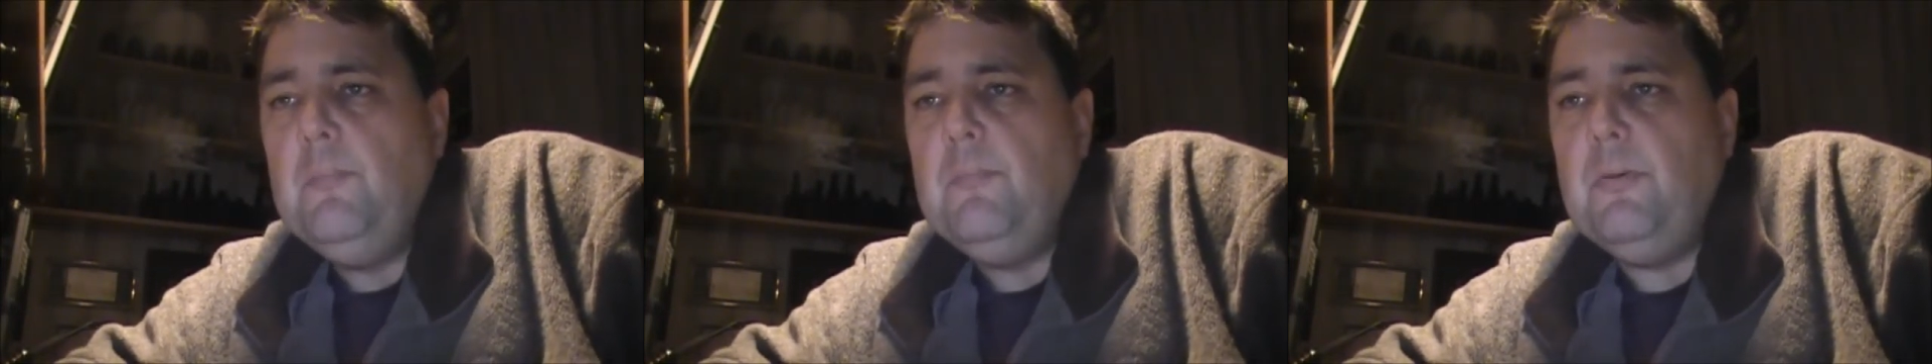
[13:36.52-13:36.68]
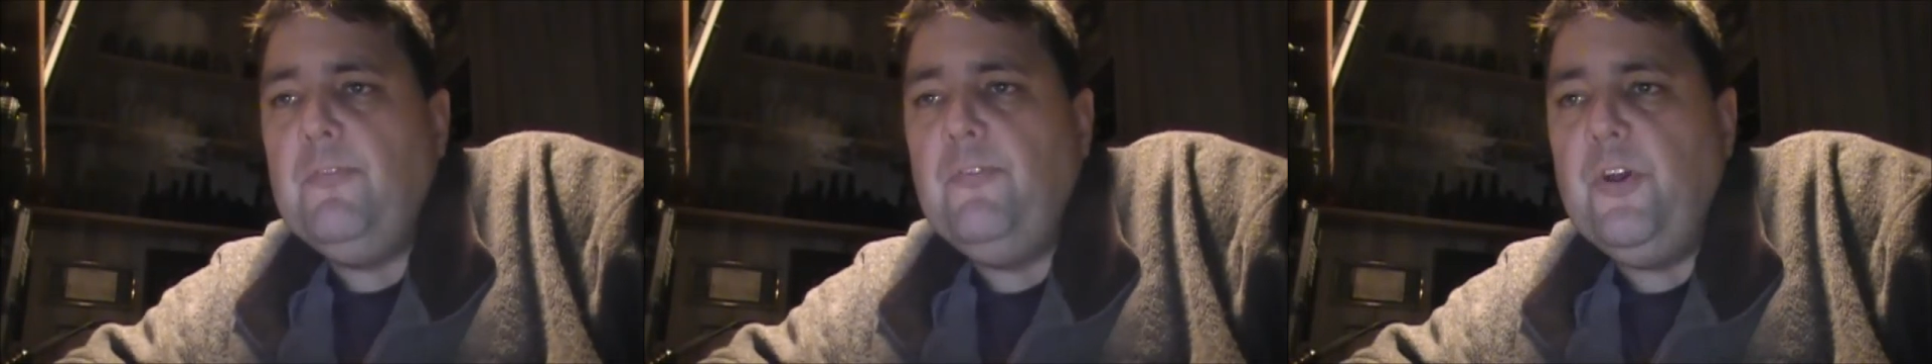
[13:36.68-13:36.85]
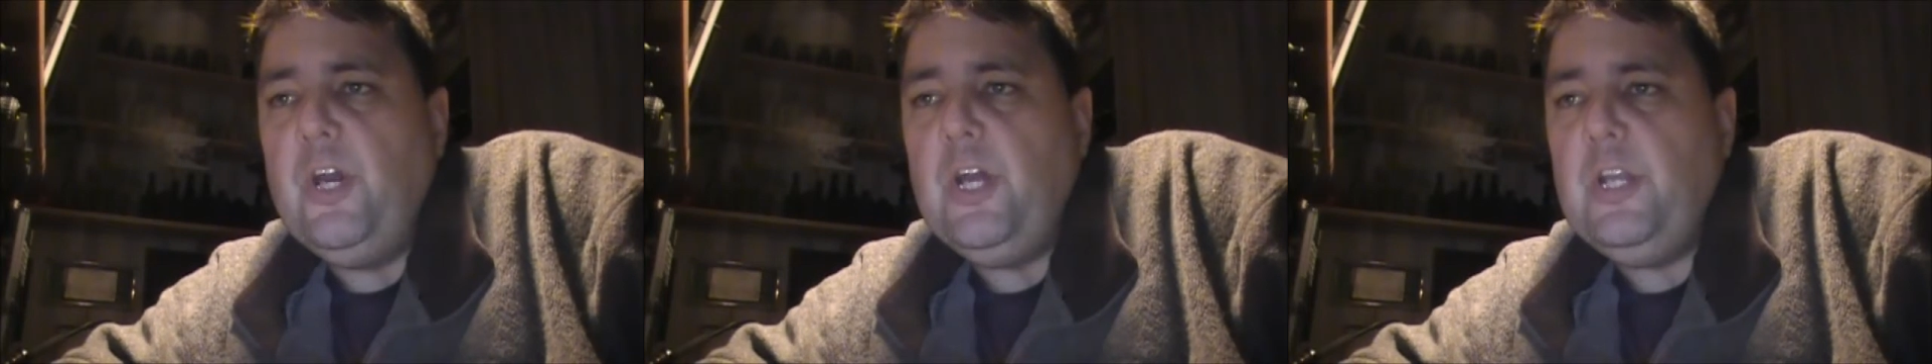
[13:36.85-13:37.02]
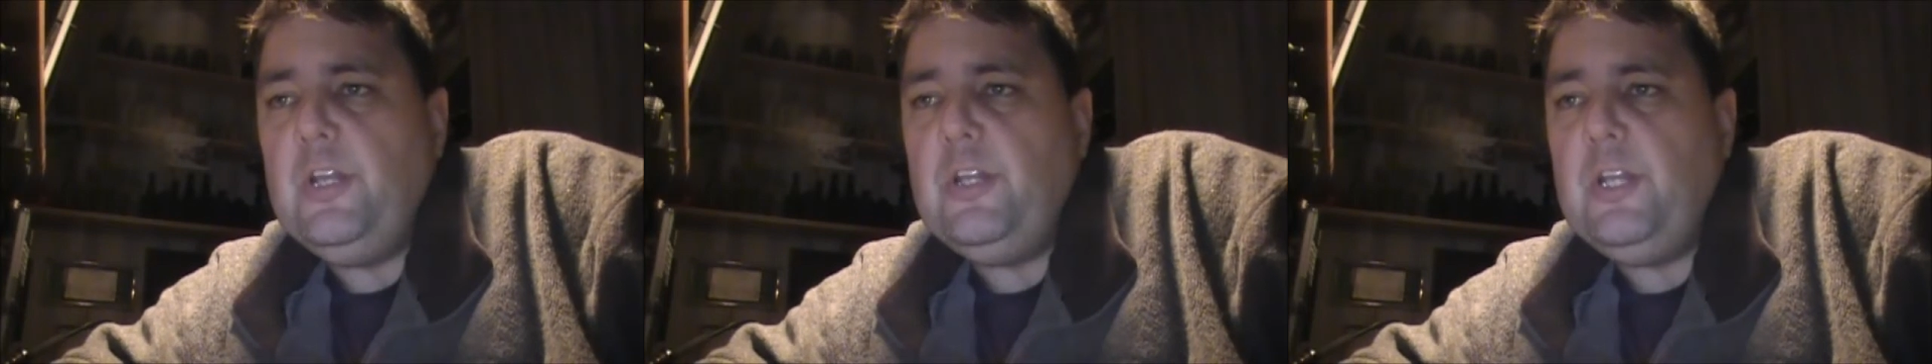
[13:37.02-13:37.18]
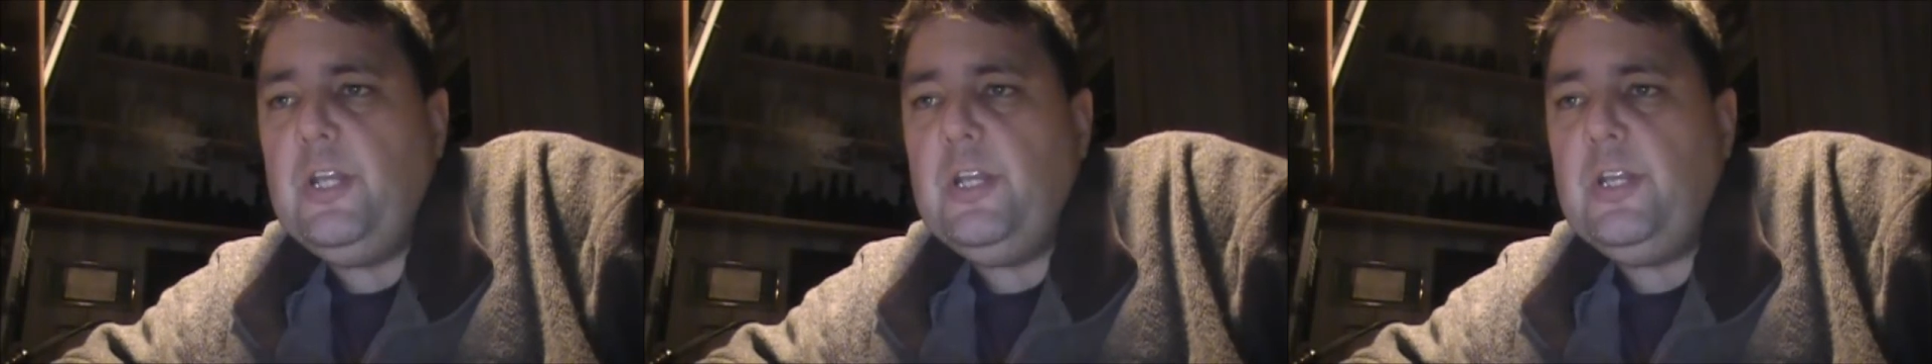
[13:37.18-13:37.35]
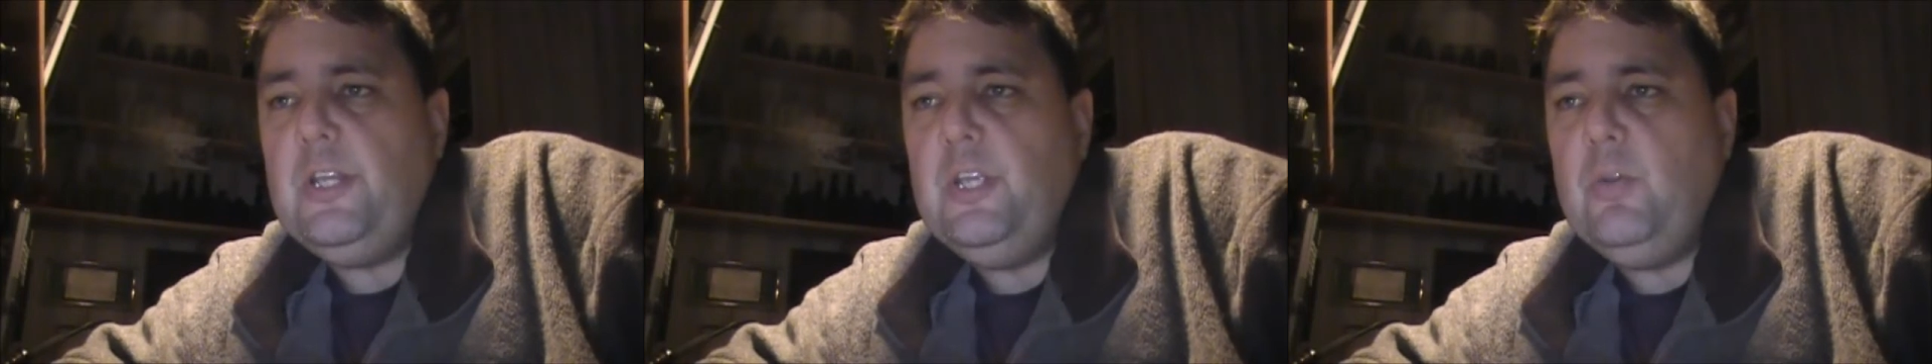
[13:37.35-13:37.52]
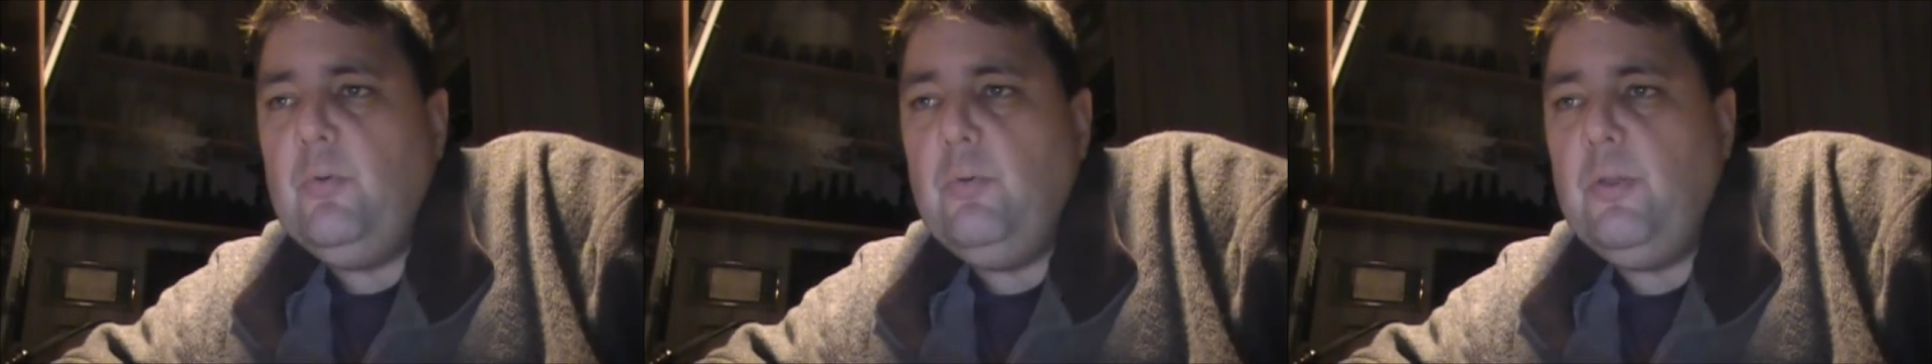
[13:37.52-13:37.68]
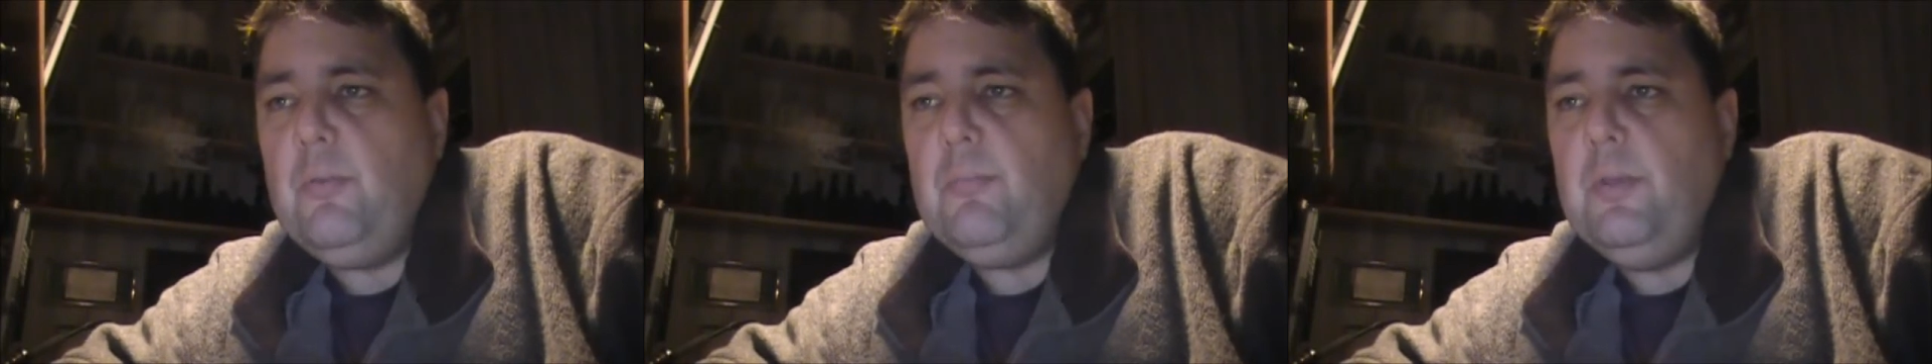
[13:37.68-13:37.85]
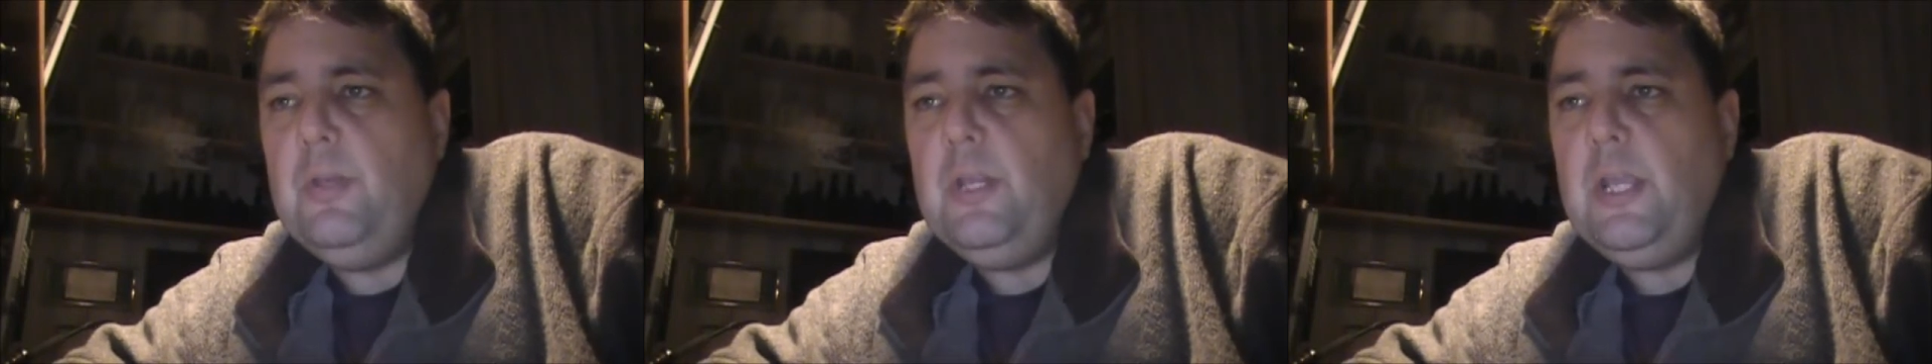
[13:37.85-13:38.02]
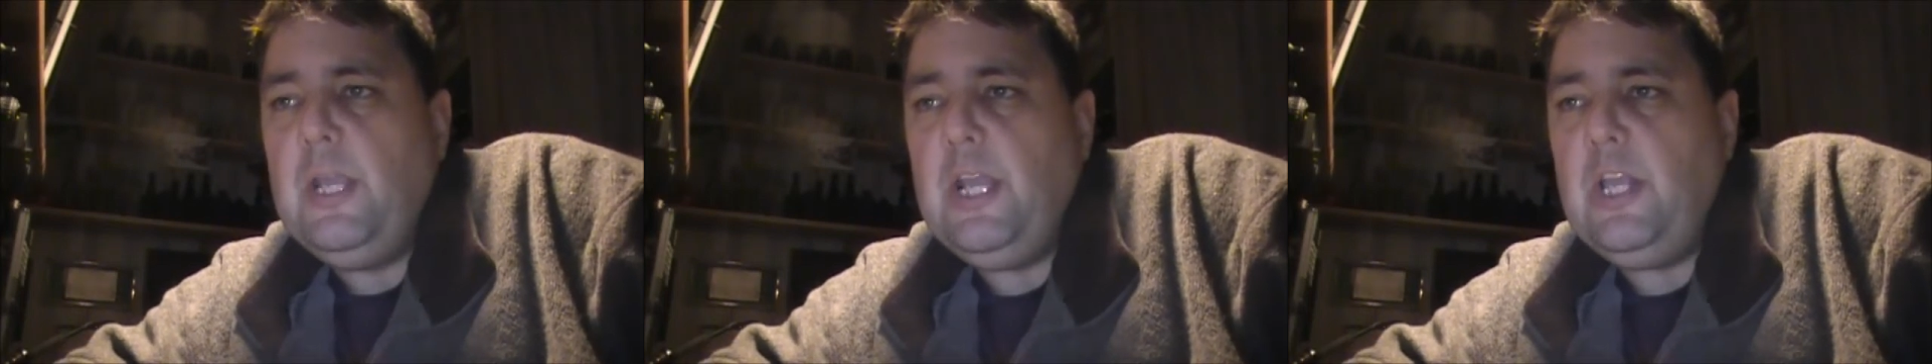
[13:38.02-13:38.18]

provided that the equipment